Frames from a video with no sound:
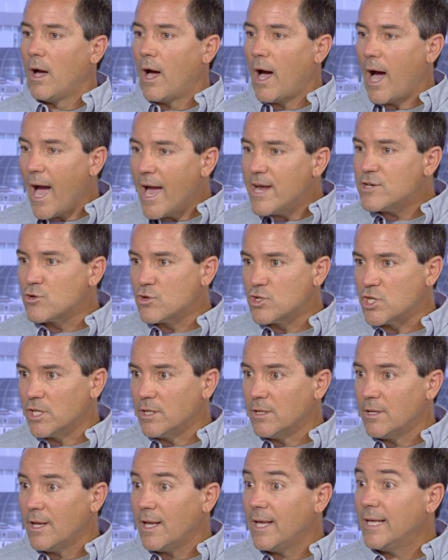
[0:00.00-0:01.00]

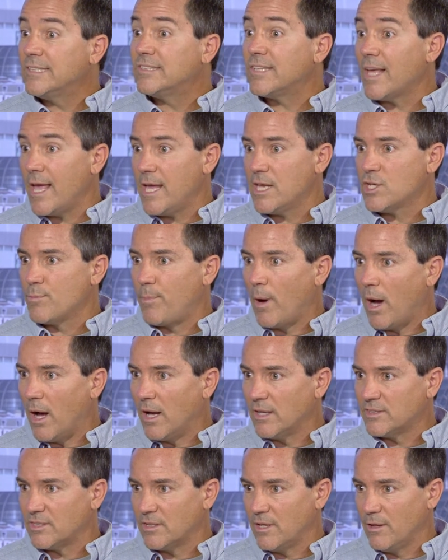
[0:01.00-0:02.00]
Hydrogen is H
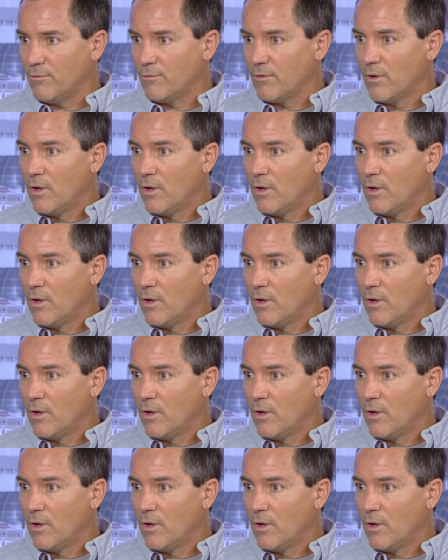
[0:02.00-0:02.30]
positive.